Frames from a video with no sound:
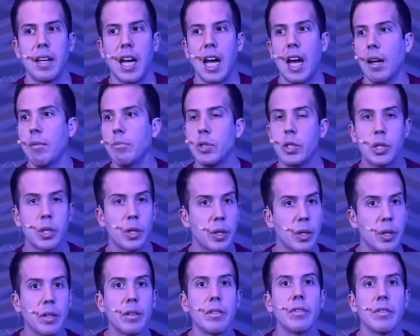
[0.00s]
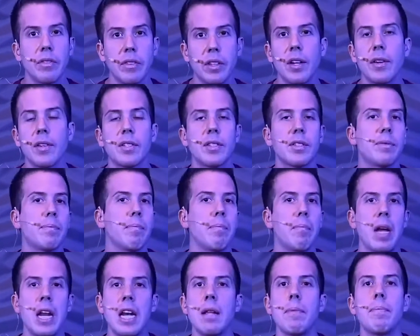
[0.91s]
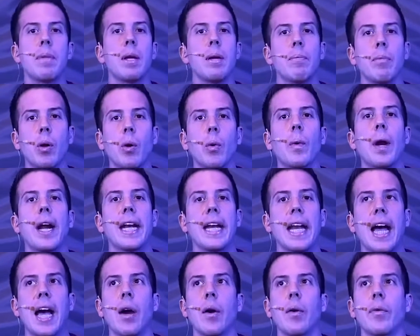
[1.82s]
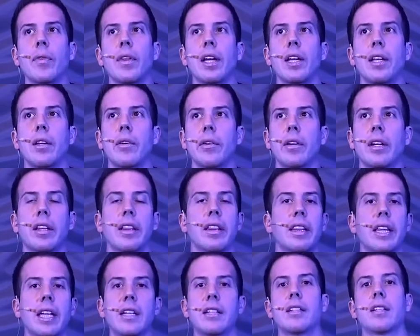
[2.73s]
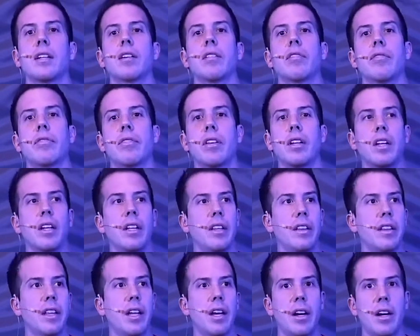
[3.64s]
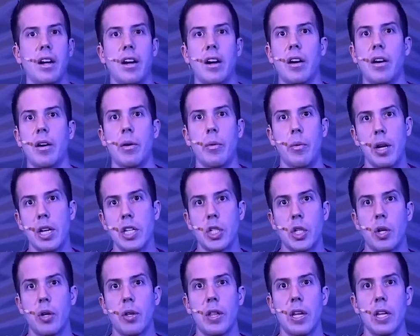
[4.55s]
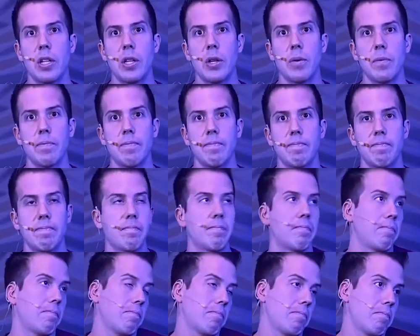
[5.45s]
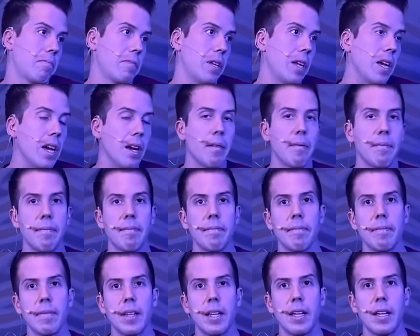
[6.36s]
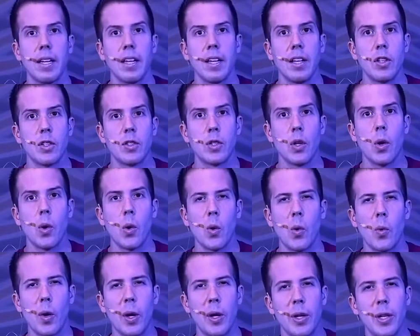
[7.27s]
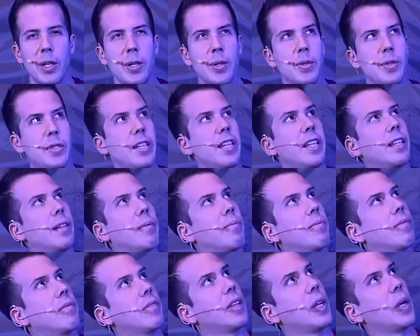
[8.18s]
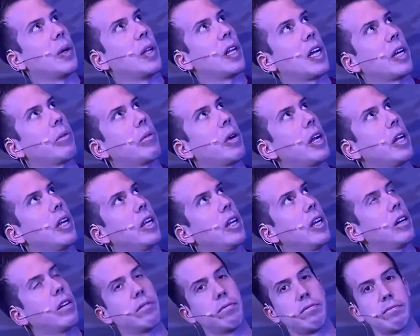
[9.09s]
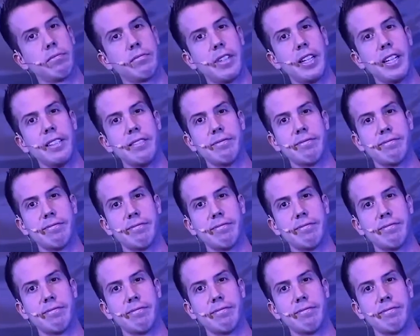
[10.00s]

I'm sure there's many people right now that you can think of that are richer than you. Yeah. So where do you see them? They're like right here, right?